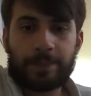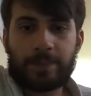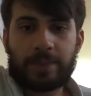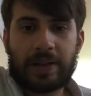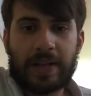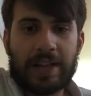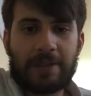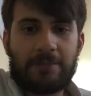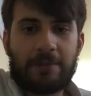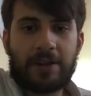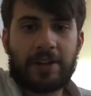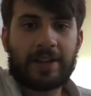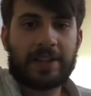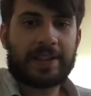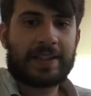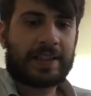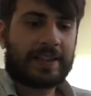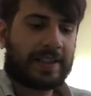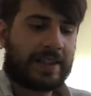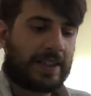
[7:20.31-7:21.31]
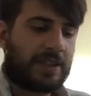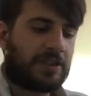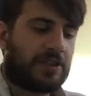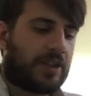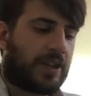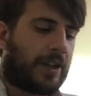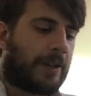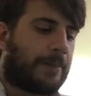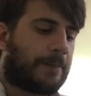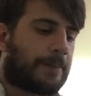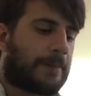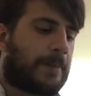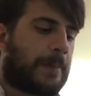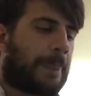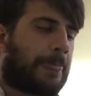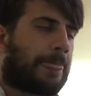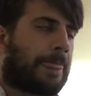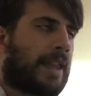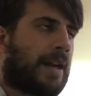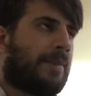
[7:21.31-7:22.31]
play workers, etc.
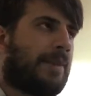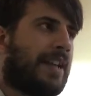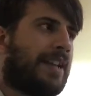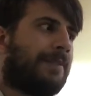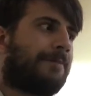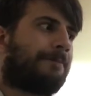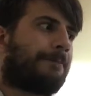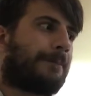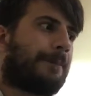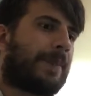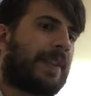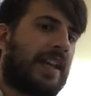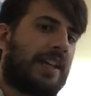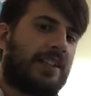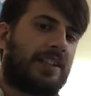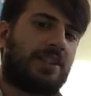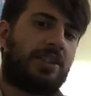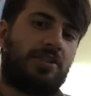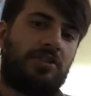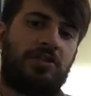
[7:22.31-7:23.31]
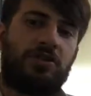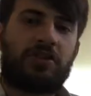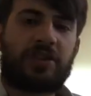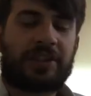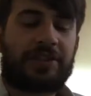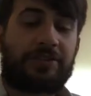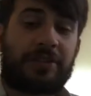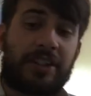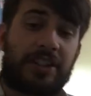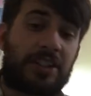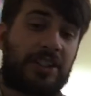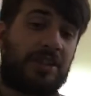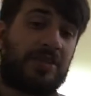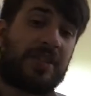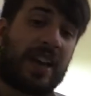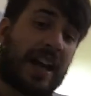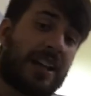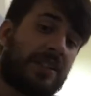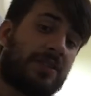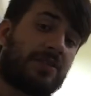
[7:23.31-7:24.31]
I mean, to your discretion, you
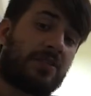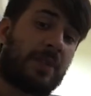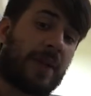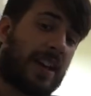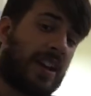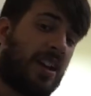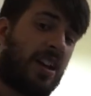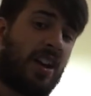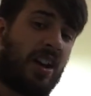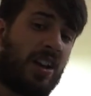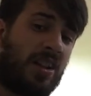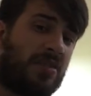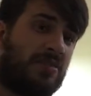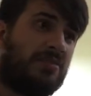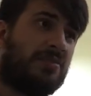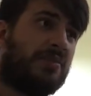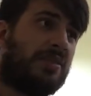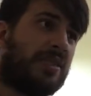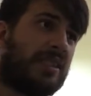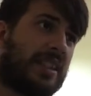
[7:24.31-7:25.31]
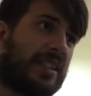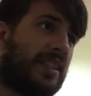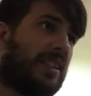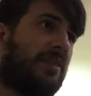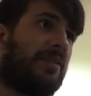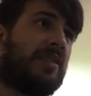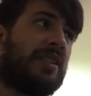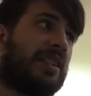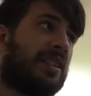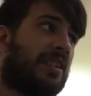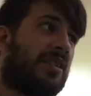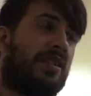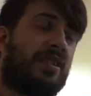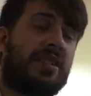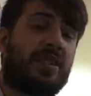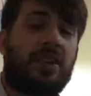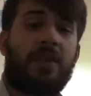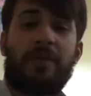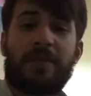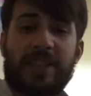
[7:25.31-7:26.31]
can talk about it at home. There's nothing,
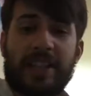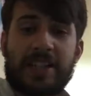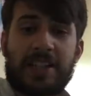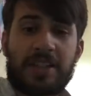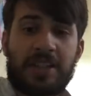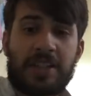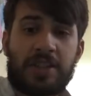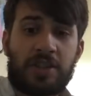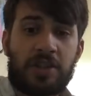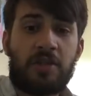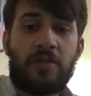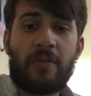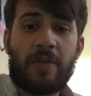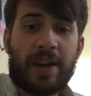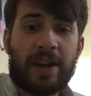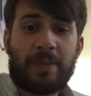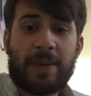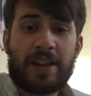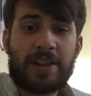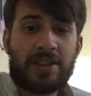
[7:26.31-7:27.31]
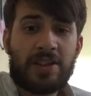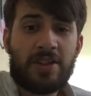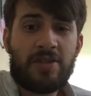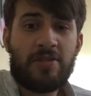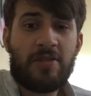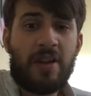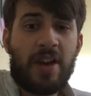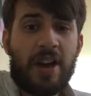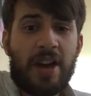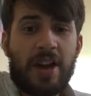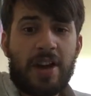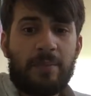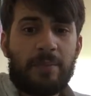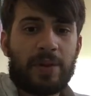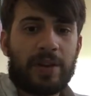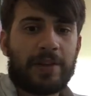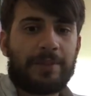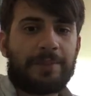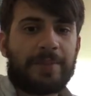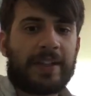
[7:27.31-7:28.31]
it's a conversation that you have had about you,
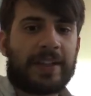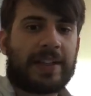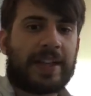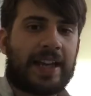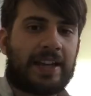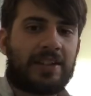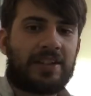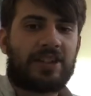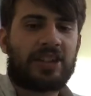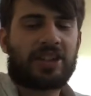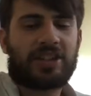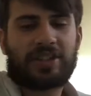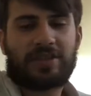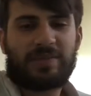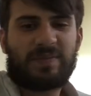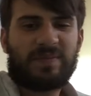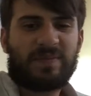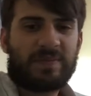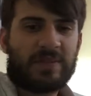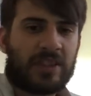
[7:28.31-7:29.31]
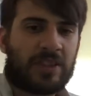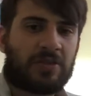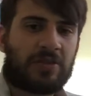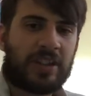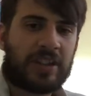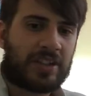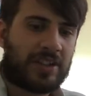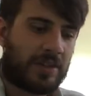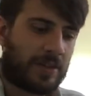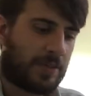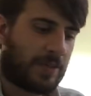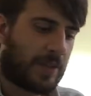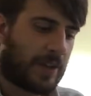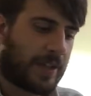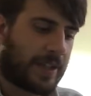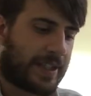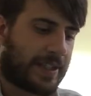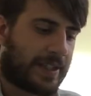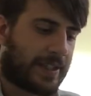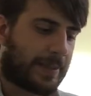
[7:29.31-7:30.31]
but again, just discretion
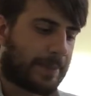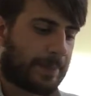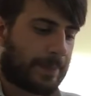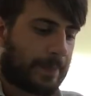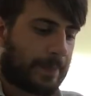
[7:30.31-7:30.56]
advised.